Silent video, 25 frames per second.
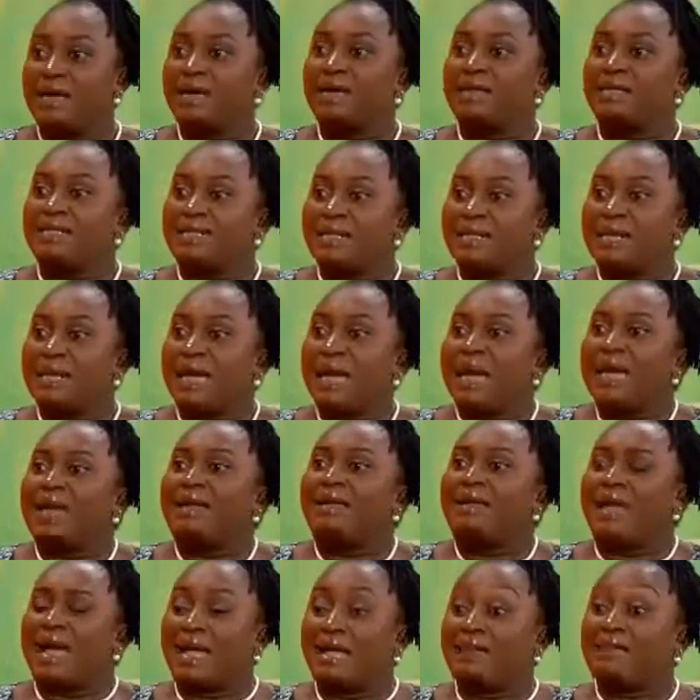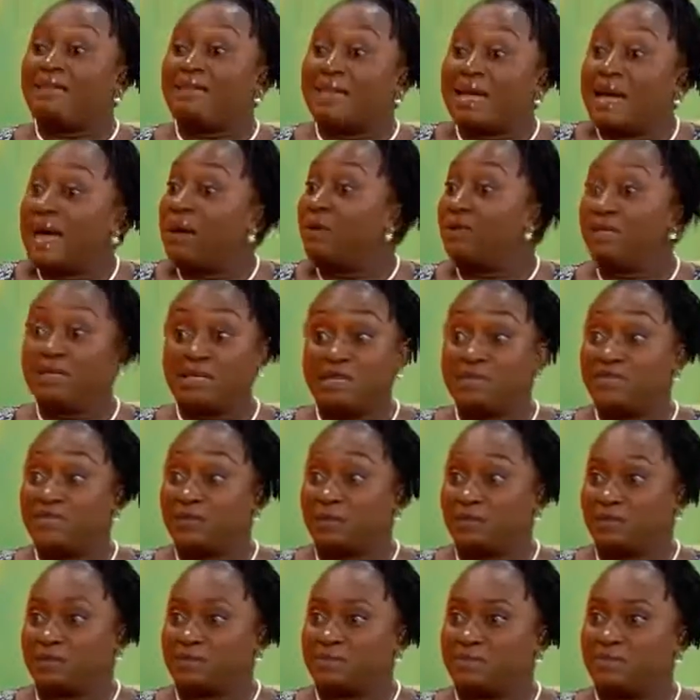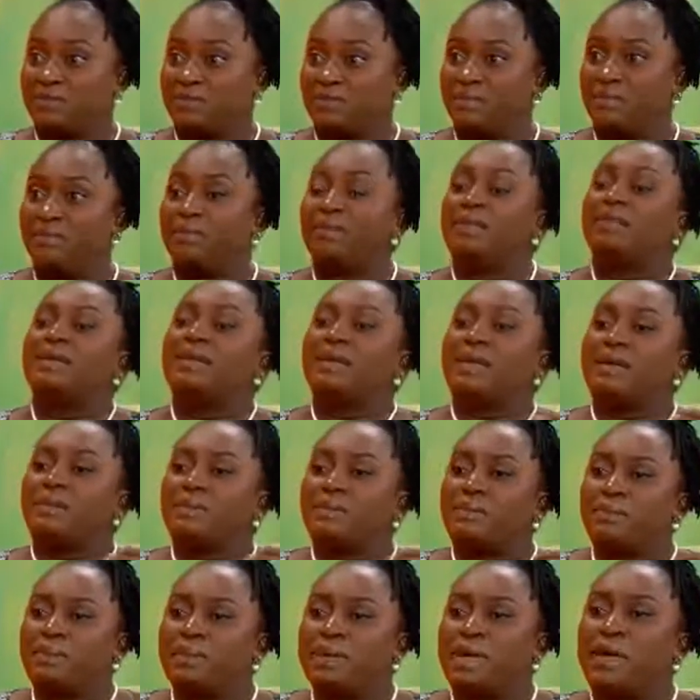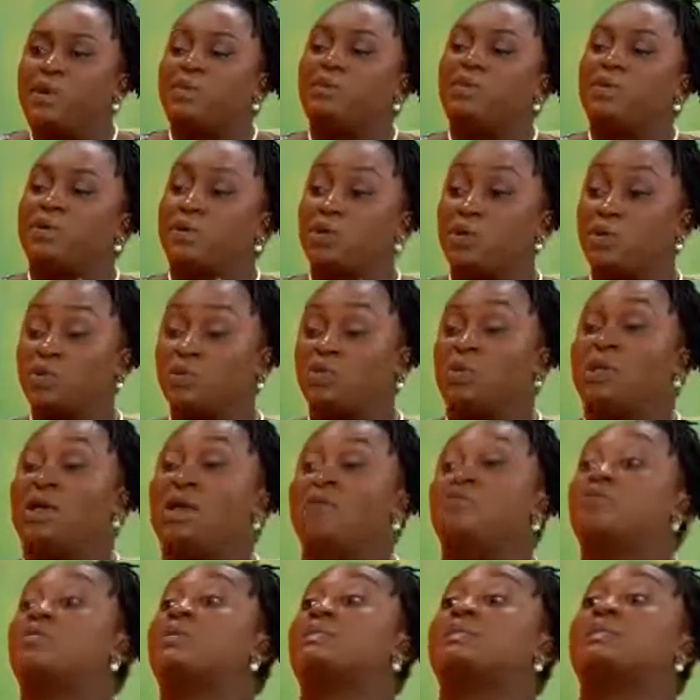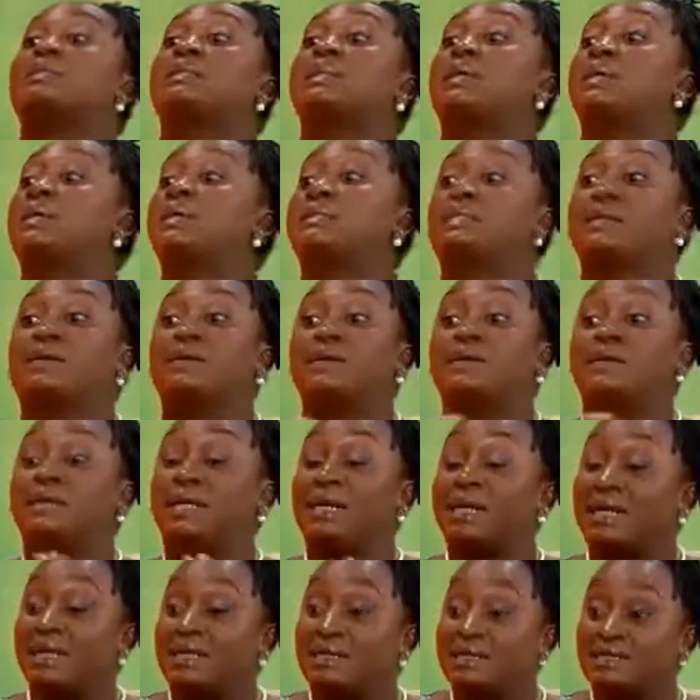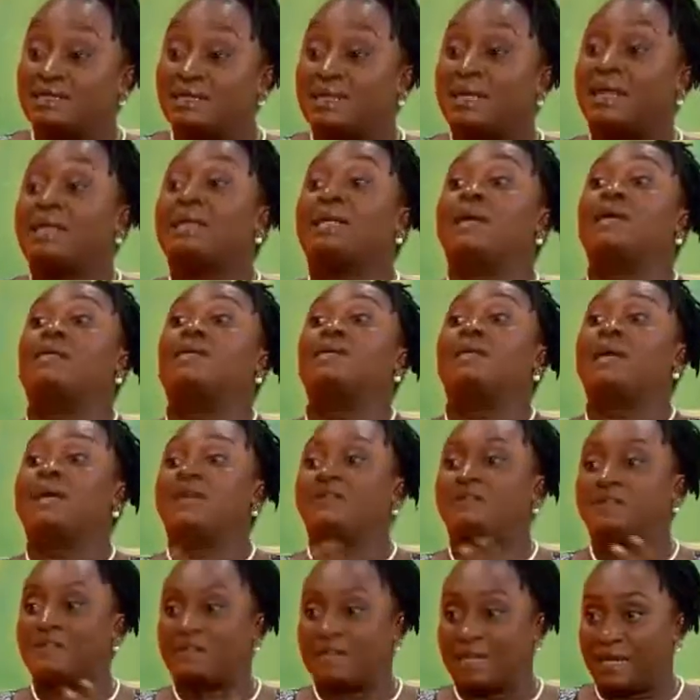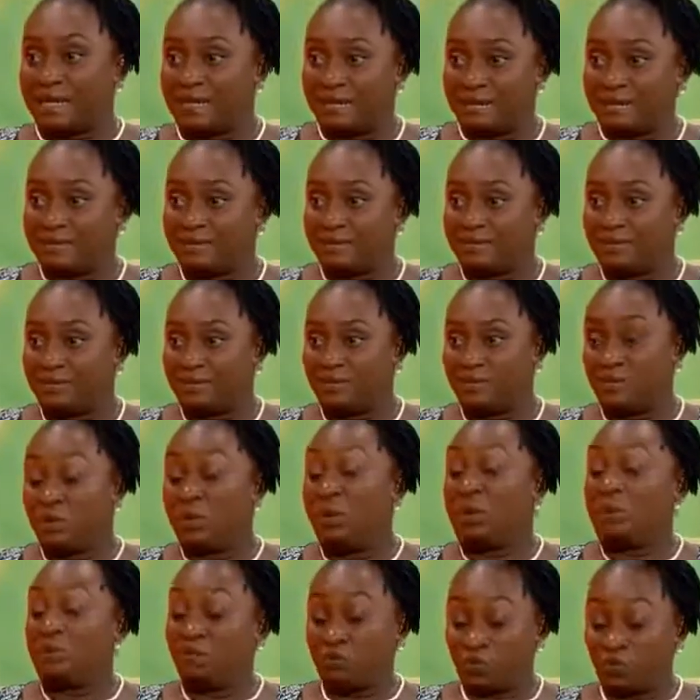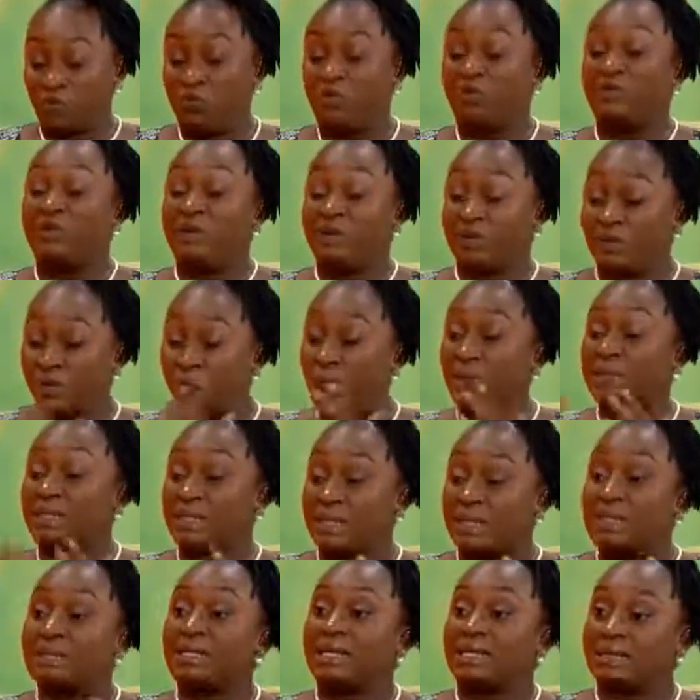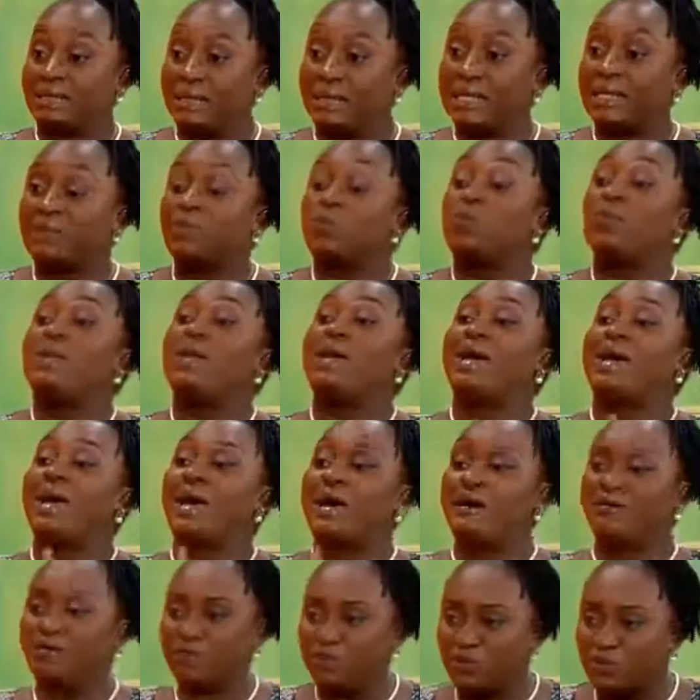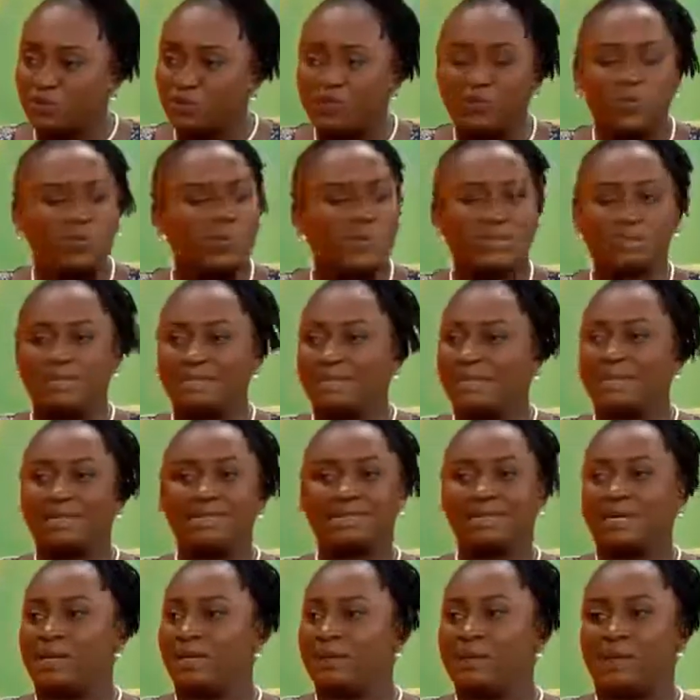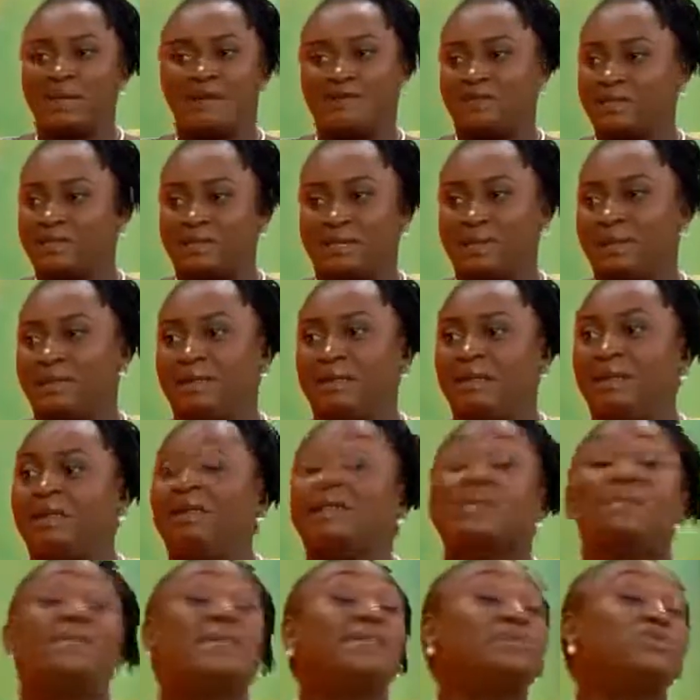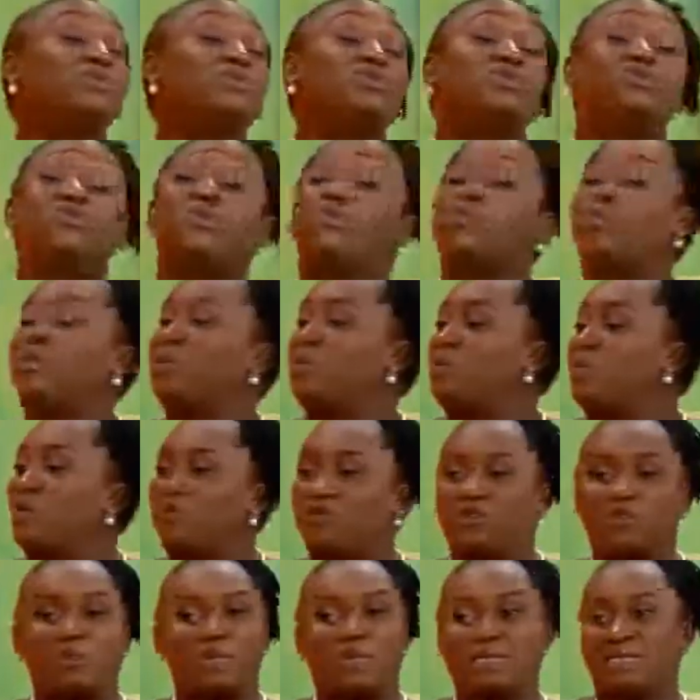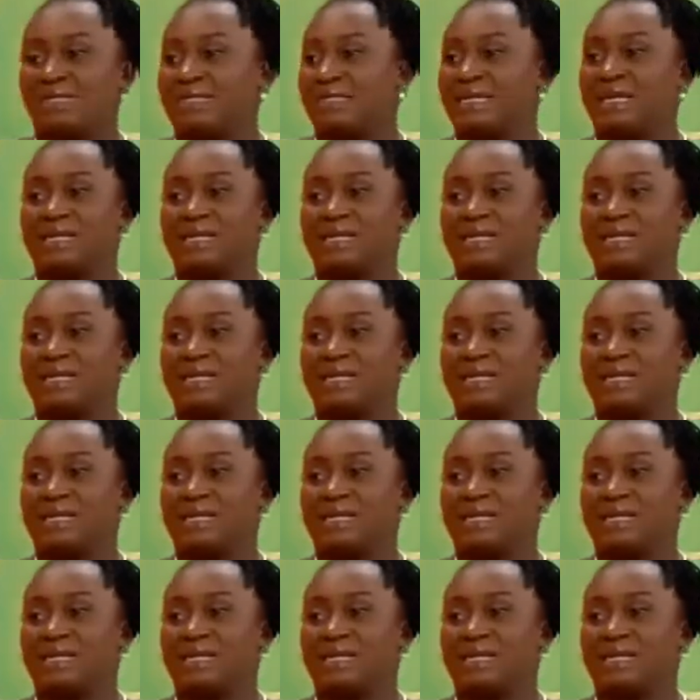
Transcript: they are, and they outlive us. Now, because we have westernized our diets and our lifestyle, we've never westernized our diet, we have to westernize our lifestyle. There's no running away from exercising.